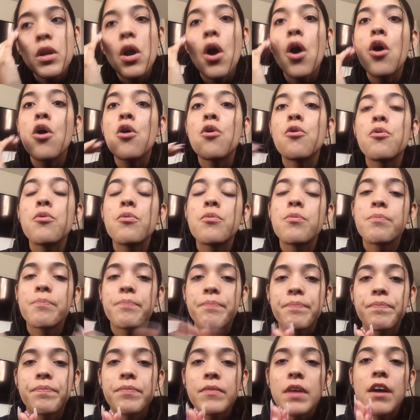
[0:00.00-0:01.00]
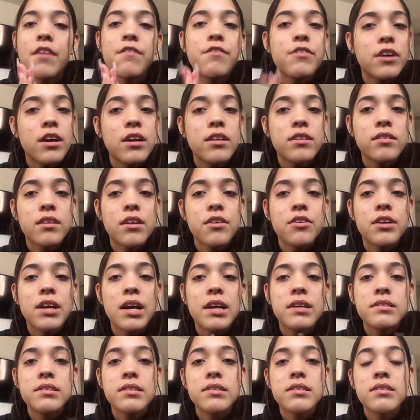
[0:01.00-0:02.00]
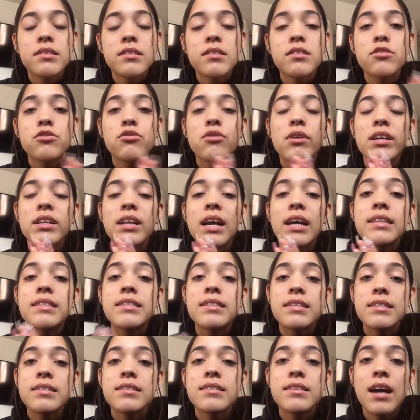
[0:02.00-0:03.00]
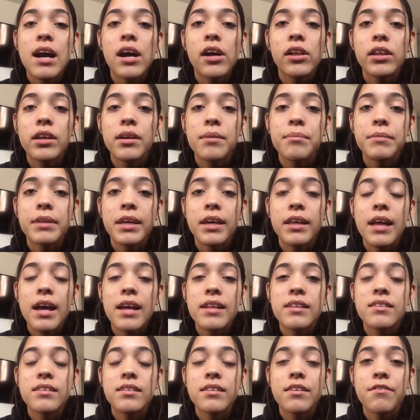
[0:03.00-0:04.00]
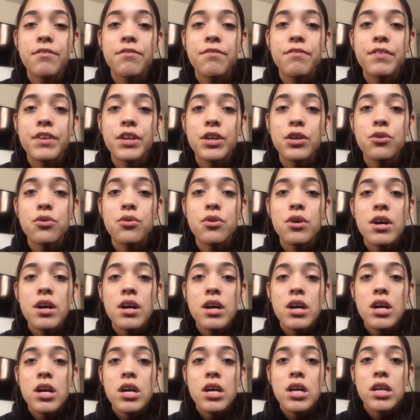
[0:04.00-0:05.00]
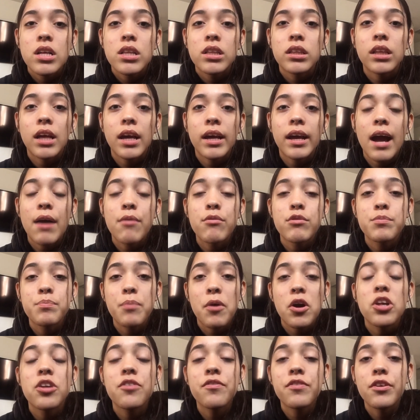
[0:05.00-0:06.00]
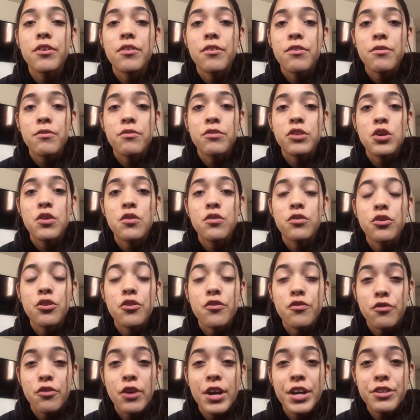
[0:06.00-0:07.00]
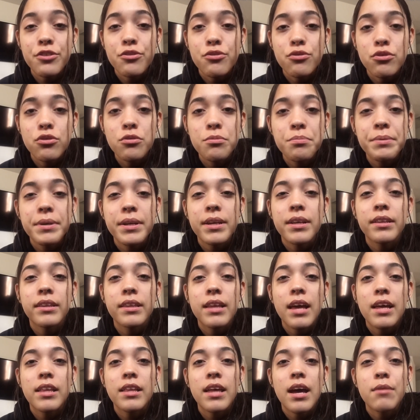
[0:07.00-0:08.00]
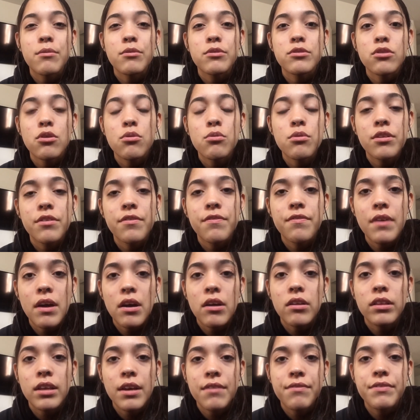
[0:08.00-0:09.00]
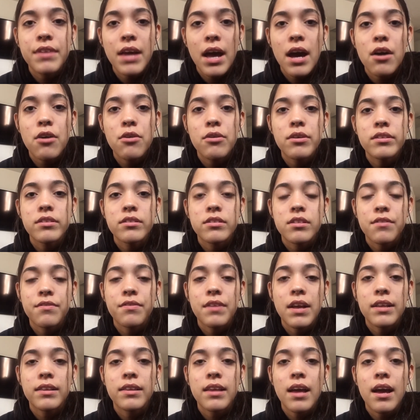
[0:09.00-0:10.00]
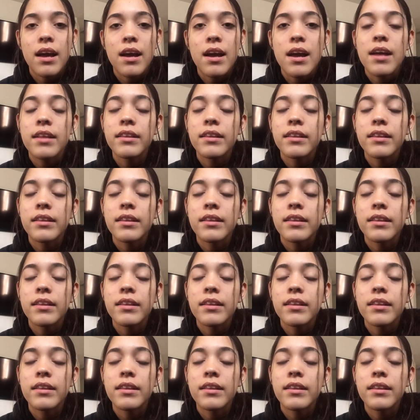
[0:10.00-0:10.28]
Oh, I forgot to tell you guys. In 6th grade, I did tell them that I didn't feel like I was part of their friend group, and that I was always felt left out and stuff like that.